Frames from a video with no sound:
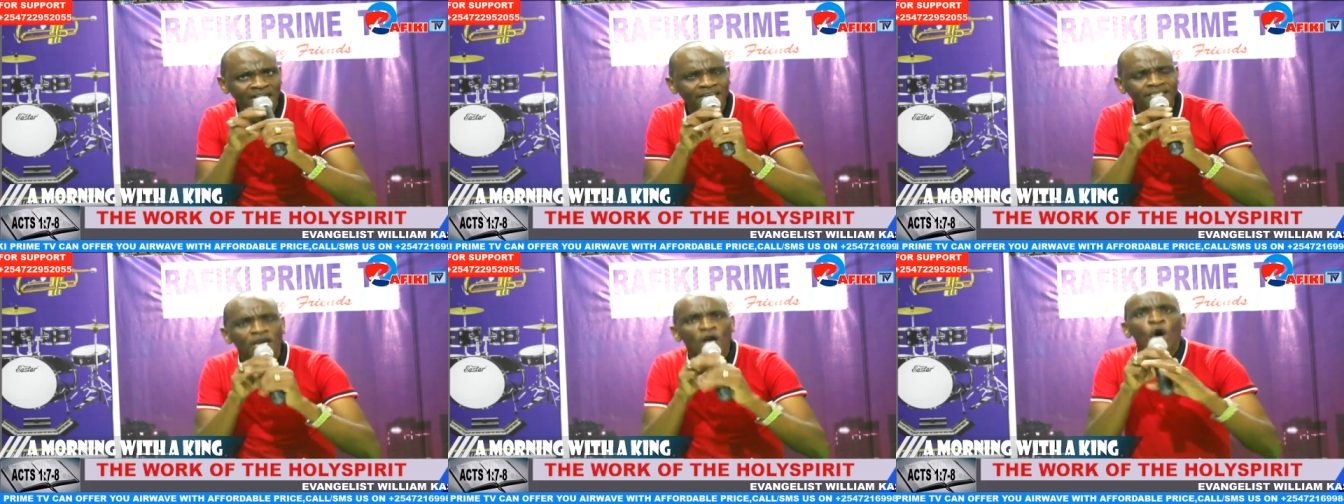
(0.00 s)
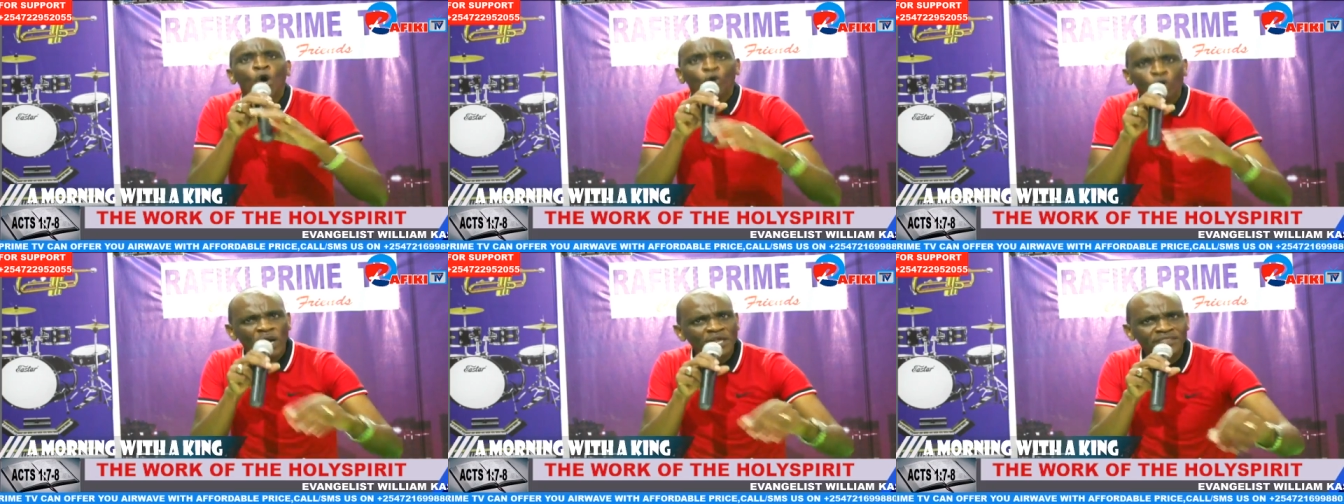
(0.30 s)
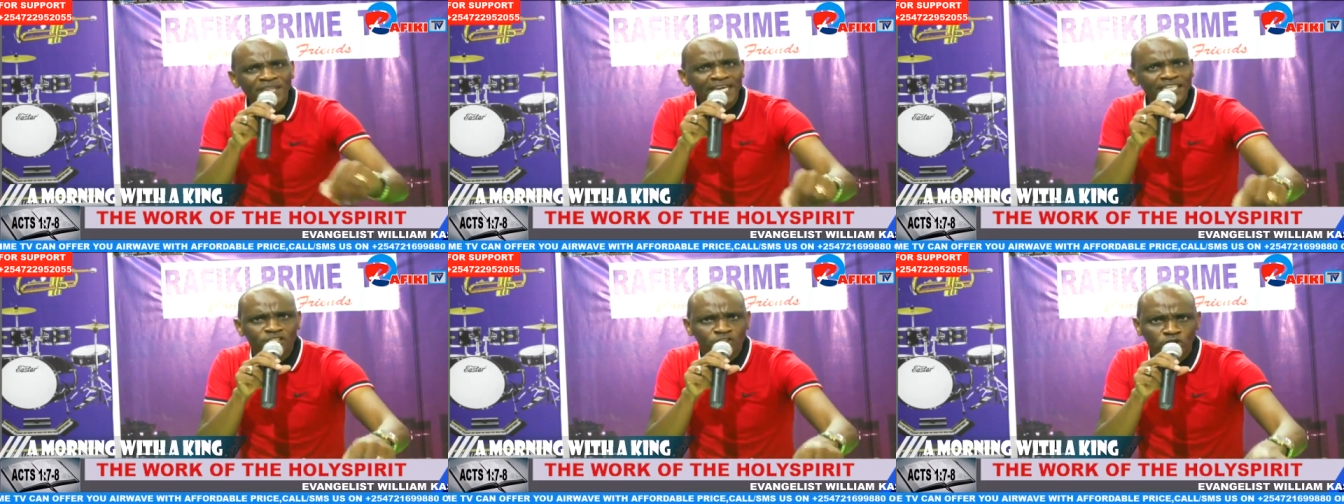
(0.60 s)
when they
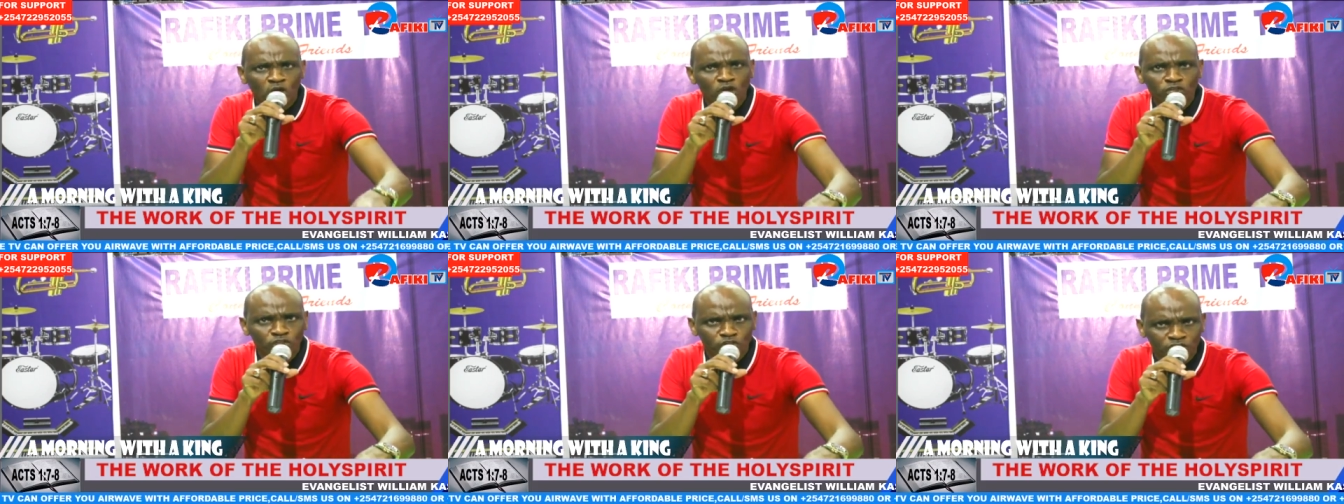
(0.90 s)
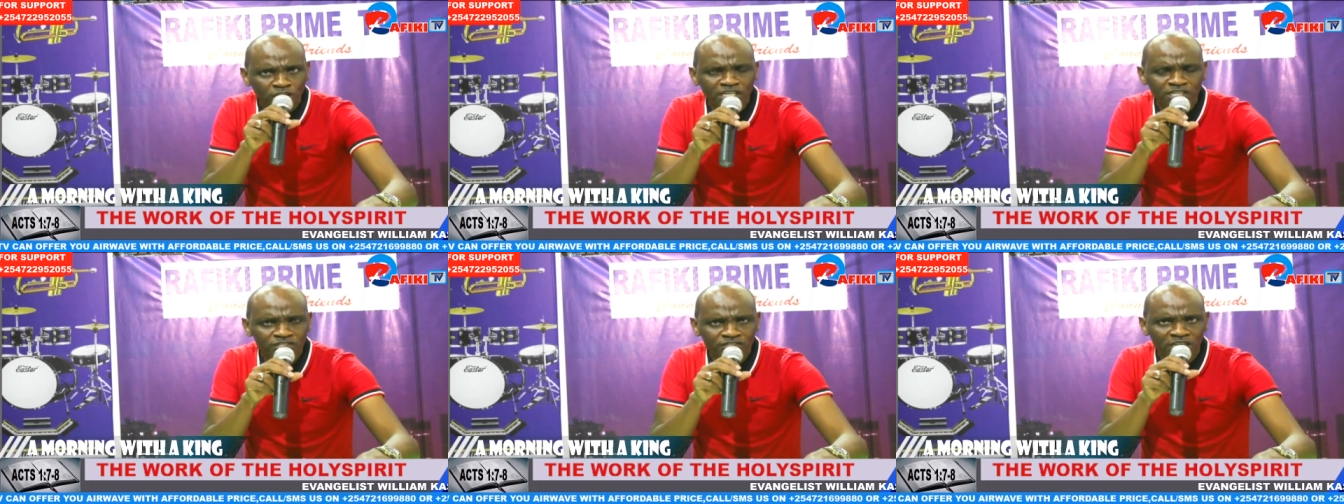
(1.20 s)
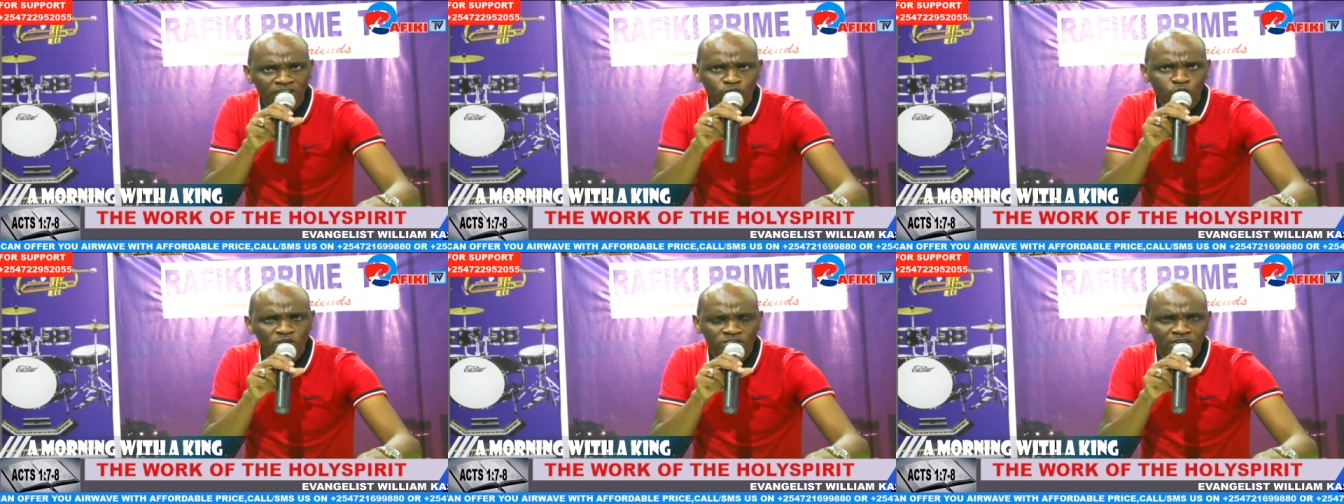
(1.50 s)
saw Jesus
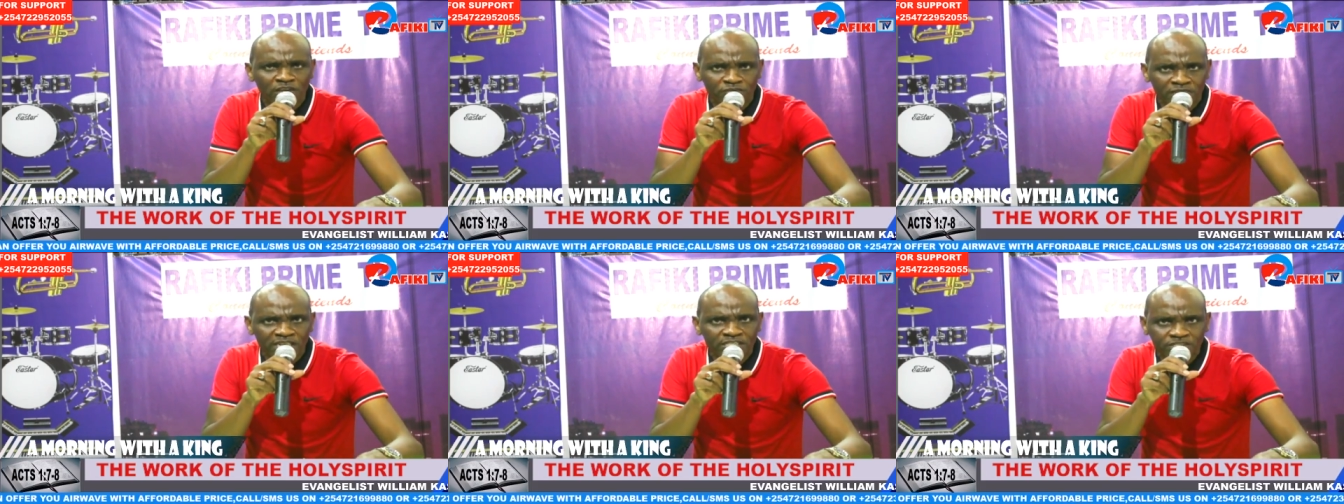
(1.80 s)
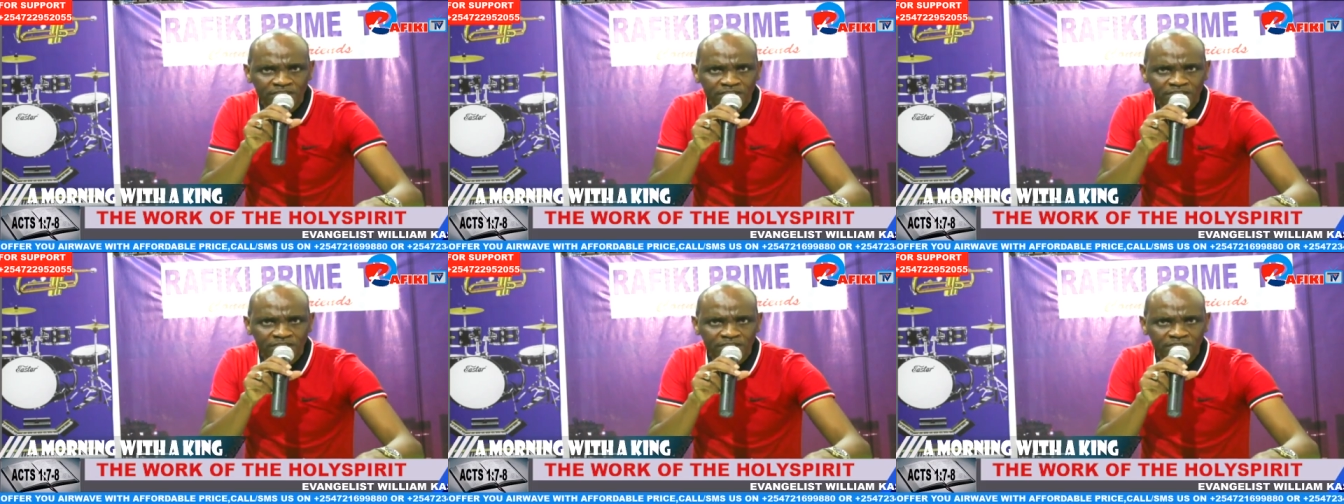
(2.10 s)
was arrested.